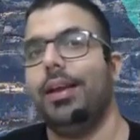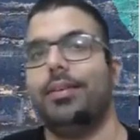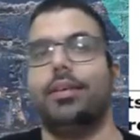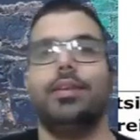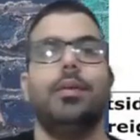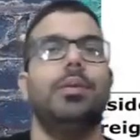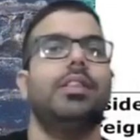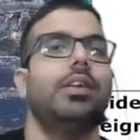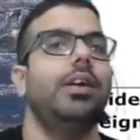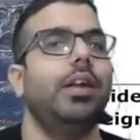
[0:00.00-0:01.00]
section number
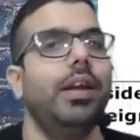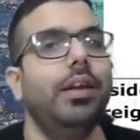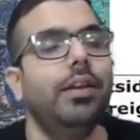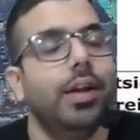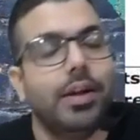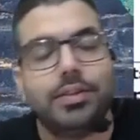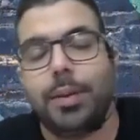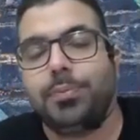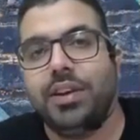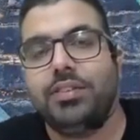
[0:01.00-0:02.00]
13
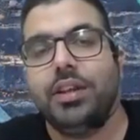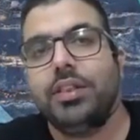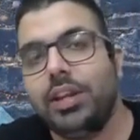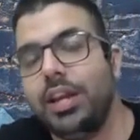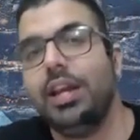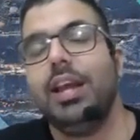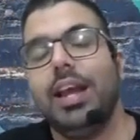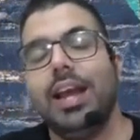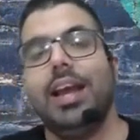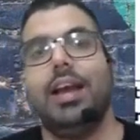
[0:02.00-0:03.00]
subsection
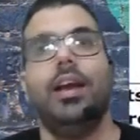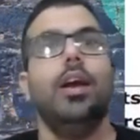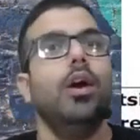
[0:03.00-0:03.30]
3a